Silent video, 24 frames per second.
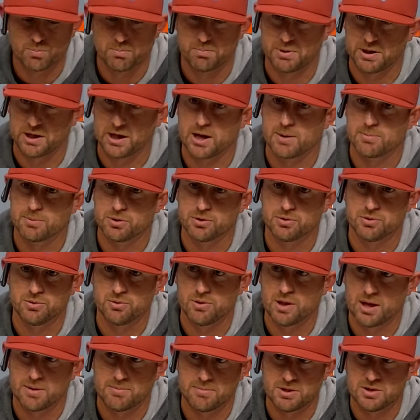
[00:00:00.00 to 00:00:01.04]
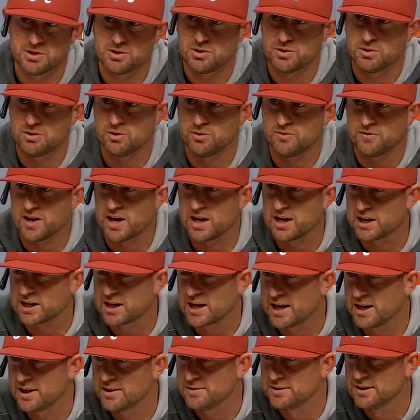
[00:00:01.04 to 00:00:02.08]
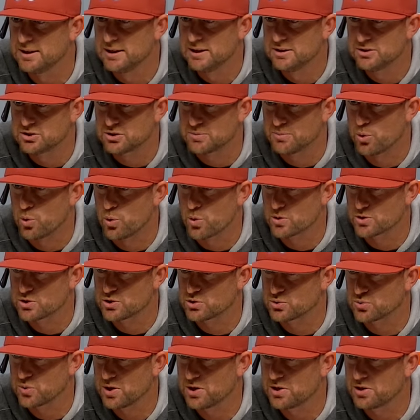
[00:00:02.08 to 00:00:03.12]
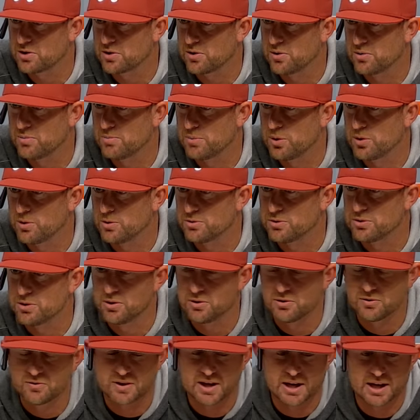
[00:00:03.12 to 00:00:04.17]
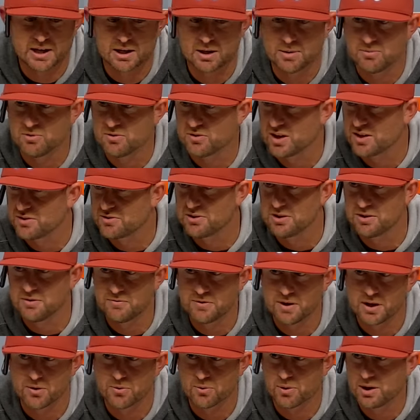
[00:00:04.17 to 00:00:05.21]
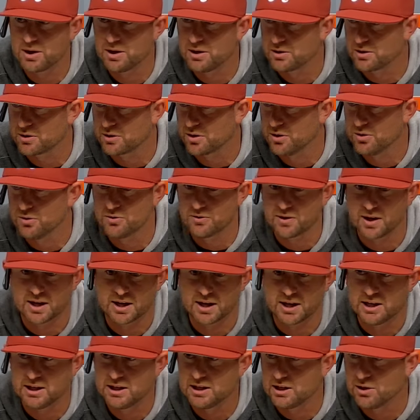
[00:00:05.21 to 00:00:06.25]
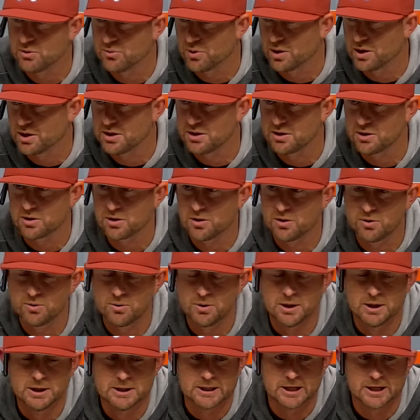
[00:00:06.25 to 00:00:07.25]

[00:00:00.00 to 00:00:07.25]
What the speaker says: Being able to do that means you kind of got some horses ready to go tomorrow. You know, you got him. You got T-Fay ready to go. You got AD ready to go.